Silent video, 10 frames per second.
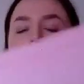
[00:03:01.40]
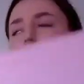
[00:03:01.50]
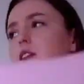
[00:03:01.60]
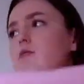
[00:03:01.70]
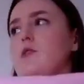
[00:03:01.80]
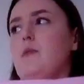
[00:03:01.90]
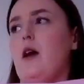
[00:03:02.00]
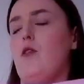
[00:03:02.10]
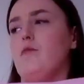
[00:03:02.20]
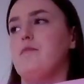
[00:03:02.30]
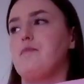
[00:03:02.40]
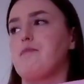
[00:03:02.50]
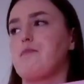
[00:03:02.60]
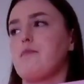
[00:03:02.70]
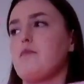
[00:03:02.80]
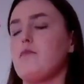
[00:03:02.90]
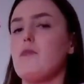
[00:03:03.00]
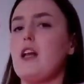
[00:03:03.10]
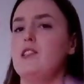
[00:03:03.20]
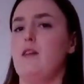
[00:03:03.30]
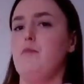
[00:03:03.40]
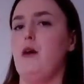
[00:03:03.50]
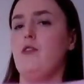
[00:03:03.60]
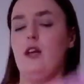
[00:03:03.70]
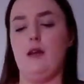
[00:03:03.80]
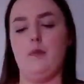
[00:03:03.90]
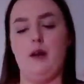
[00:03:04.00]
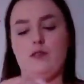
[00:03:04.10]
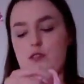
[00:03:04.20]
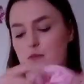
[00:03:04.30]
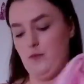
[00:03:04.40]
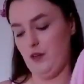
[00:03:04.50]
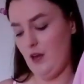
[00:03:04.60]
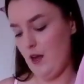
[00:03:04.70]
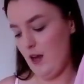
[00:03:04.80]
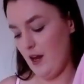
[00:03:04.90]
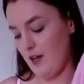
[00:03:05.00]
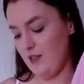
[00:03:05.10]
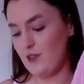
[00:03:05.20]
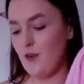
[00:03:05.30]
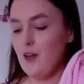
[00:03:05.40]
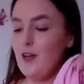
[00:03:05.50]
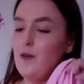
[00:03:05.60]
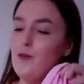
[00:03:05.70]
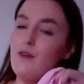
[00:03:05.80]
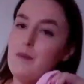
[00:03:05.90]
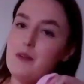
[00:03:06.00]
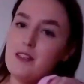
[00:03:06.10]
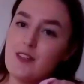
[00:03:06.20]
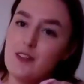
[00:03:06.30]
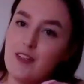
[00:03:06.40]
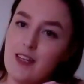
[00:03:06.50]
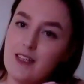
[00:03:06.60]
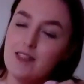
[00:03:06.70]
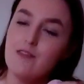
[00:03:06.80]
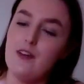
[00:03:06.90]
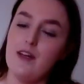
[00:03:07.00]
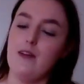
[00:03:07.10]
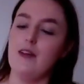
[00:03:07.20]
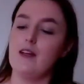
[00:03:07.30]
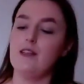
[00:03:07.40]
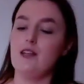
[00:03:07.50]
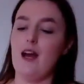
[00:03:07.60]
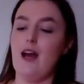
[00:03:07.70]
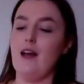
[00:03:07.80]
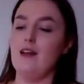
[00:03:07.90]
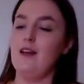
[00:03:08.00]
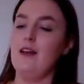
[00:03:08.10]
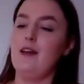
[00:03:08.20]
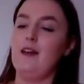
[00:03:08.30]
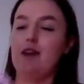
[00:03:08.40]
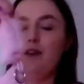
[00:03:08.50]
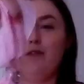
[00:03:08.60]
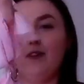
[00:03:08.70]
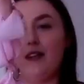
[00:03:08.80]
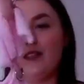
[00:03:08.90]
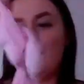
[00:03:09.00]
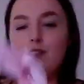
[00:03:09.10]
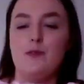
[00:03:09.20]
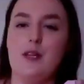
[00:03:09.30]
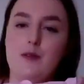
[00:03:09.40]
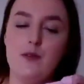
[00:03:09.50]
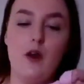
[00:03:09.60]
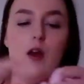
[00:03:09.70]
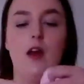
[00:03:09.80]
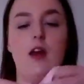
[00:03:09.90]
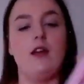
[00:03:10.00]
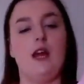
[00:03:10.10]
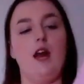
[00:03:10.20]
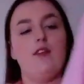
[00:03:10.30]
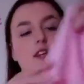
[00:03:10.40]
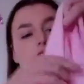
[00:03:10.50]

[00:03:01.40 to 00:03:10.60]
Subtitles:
I think this was about £7 or £8 or something. And it's got little ribbons on the end of it that you can tie. You know, fasten it into a little knot. Yeah, I think